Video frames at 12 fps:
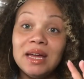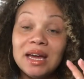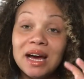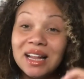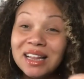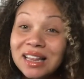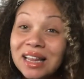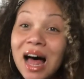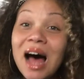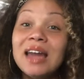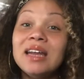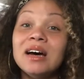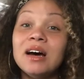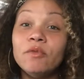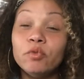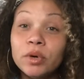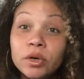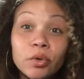a lot of
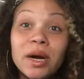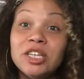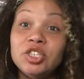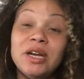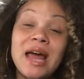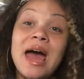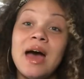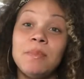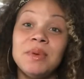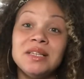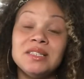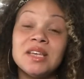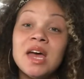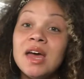regression happens.